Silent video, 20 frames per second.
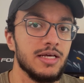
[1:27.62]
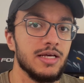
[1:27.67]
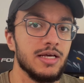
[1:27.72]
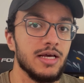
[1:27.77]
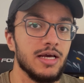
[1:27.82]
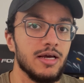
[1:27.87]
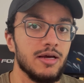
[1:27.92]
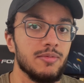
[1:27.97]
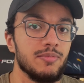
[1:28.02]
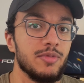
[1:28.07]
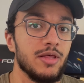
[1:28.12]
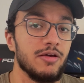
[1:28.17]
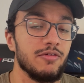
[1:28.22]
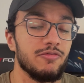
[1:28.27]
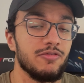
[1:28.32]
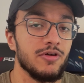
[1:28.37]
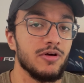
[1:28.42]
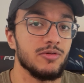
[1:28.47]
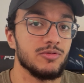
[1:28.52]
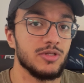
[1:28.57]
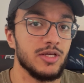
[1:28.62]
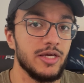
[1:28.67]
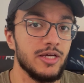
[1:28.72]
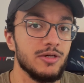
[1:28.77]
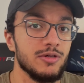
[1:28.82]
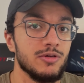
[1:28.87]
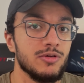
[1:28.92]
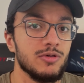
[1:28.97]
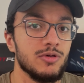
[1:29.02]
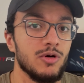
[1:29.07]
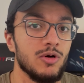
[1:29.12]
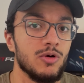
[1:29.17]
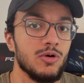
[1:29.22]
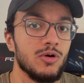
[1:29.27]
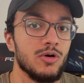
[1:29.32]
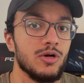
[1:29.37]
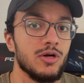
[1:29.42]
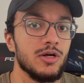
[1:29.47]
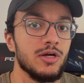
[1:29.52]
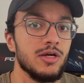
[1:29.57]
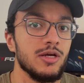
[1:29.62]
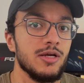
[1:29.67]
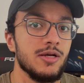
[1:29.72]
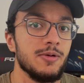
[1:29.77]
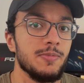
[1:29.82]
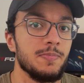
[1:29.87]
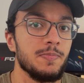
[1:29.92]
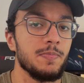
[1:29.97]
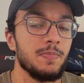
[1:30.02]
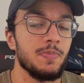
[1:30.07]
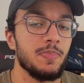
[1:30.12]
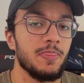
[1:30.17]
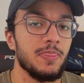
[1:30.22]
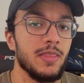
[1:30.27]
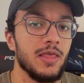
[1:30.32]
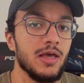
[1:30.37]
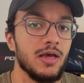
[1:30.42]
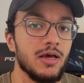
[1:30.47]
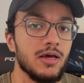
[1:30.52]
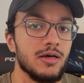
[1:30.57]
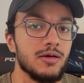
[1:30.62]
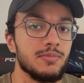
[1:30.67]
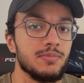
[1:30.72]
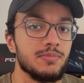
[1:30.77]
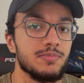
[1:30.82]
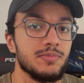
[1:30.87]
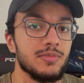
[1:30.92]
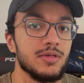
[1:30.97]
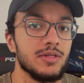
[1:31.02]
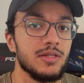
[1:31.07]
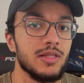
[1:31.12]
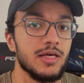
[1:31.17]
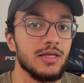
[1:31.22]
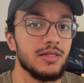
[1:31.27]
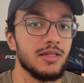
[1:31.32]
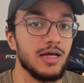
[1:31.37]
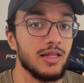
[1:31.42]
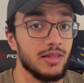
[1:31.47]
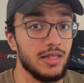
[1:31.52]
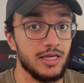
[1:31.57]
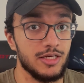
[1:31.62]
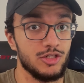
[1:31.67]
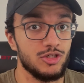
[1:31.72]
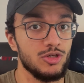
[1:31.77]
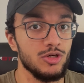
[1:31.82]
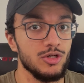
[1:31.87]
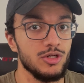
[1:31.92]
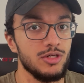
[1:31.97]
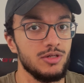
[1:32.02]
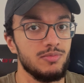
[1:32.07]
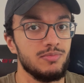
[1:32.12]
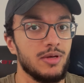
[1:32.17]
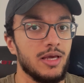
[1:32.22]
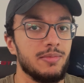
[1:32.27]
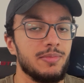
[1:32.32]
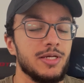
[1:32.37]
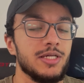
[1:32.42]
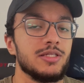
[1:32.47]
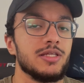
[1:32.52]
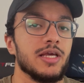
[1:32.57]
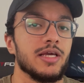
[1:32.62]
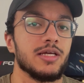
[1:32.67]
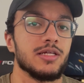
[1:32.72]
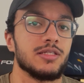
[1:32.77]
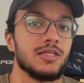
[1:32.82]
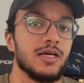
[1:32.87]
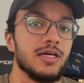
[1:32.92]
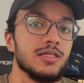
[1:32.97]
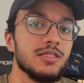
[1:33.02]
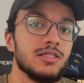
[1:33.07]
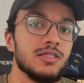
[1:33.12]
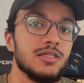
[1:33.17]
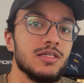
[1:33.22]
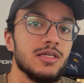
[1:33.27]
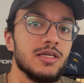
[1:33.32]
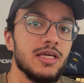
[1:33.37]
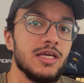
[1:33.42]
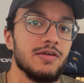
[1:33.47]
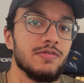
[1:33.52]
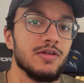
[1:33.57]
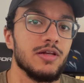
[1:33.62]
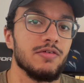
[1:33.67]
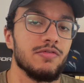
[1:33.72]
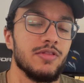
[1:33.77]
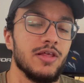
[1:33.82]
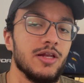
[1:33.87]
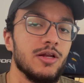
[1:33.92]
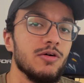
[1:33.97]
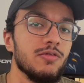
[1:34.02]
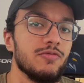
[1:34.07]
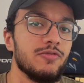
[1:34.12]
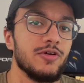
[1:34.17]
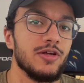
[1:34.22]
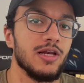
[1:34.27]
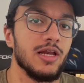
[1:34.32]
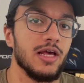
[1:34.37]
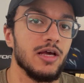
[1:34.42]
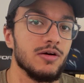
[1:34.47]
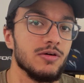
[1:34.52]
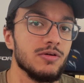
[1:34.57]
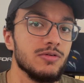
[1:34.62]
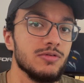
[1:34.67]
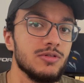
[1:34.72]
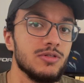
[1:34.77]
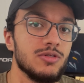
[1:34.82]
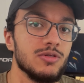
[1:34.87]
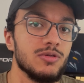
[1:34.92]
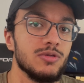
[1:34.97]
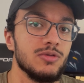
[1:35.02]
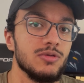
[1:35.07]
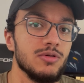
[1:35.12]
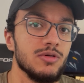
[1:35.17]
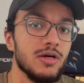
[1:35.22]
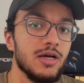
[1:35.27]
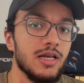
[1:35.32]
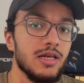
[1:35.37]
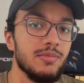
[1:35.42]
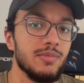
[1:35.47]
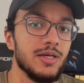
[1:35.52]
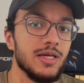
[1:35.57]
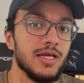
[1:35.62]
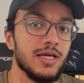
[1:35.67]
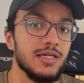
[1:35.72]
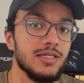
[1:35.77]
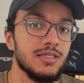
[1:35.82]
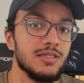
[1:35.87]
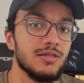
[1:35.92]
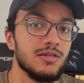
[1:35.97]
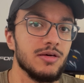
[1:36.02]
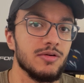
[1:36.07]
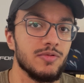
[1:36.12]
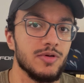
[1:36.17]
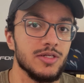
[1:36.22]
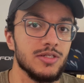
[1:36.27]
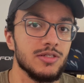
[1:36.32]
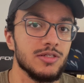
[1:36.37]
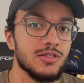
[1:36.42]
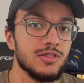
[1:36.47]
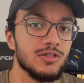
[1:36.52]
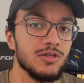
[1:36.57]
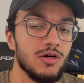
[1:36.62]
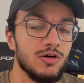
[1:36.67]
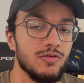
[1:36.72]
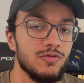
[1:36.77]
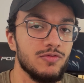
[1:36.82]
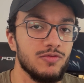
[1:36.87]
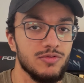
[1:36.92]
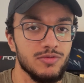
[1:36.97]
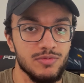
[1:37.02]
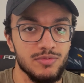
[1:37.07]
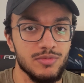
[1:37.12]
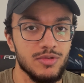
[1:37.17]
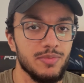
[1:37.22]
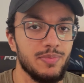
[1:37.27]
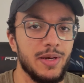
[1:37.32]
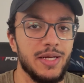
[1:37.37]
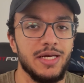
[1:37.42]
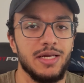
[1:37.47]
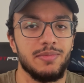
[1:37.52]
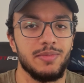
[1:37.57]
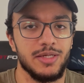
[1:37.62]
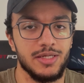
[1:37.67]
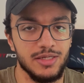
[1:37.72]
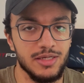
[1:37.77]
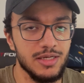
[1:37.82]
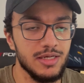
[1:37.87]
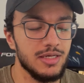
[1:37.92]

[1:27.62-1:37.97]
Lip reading: they felt ill or that they should maybe take a test, even if they don't feel ill, to eliminate the risks of the pandemic.